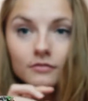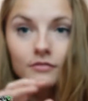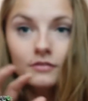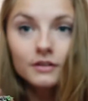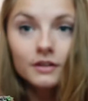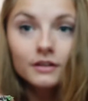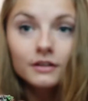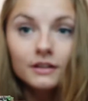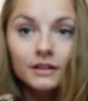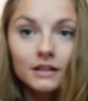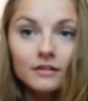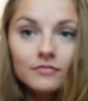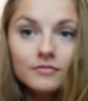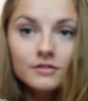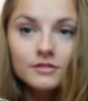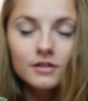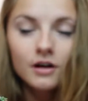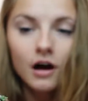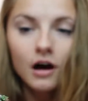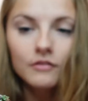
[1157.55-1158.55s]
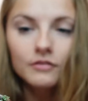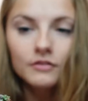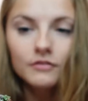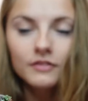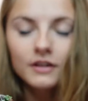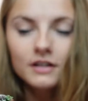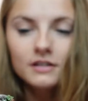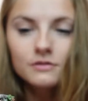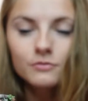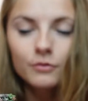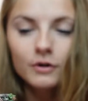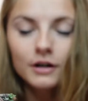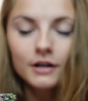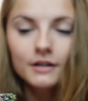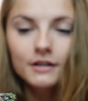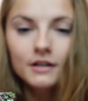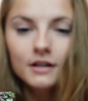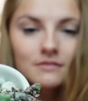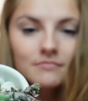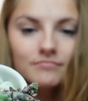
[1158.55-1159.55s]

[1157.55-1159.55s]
the leaves off of this one.